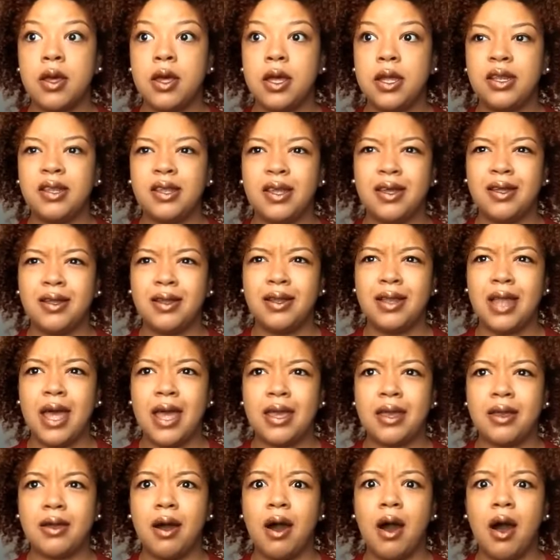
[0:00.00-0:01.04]
until
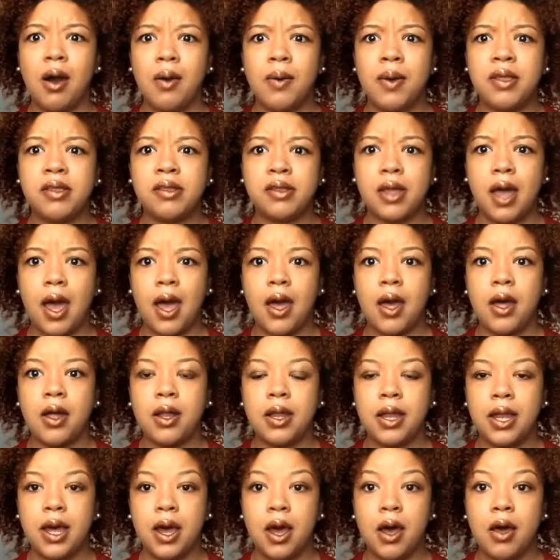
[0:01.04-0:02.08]
like always got
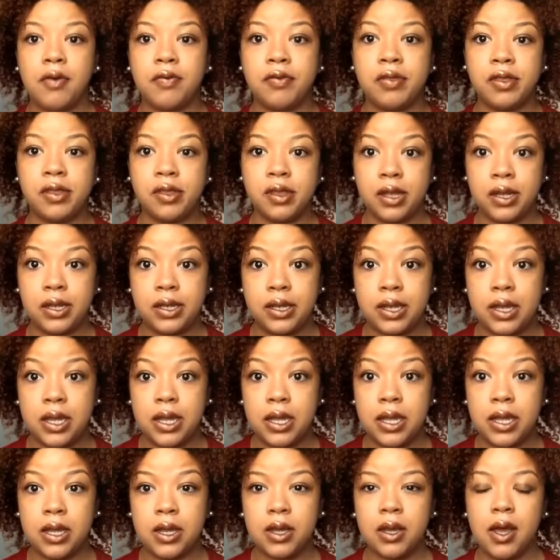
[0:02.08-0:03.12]
a lot of
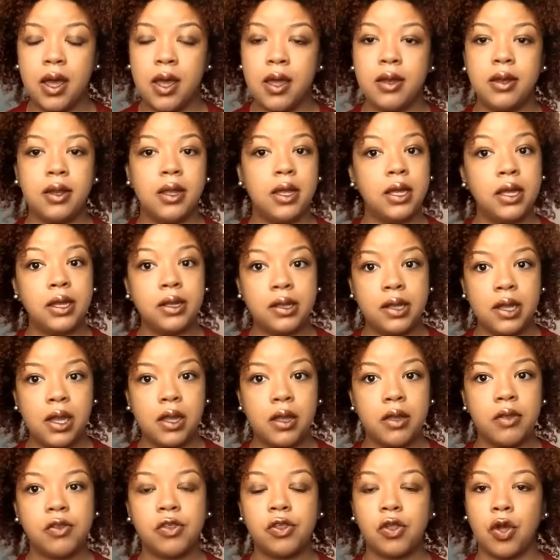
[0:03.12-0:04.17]
sitting and
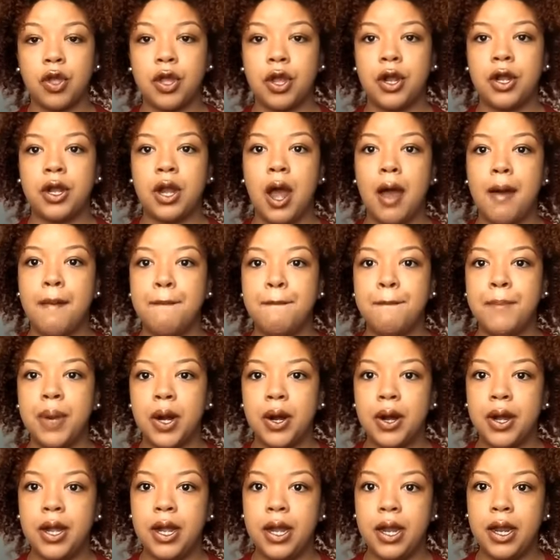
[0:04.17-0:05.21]
eating, so you're not
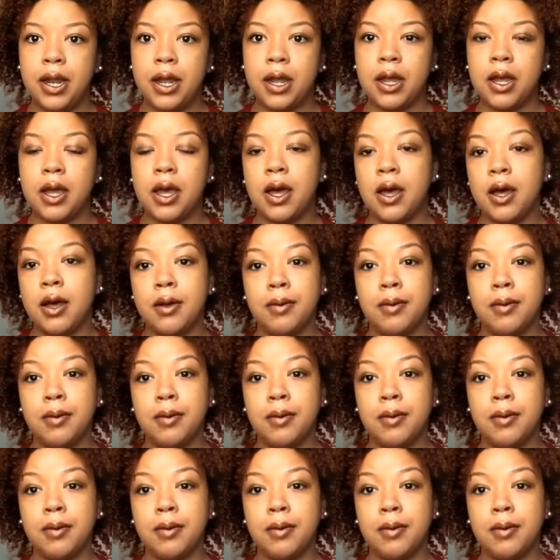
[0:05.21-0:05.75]
burning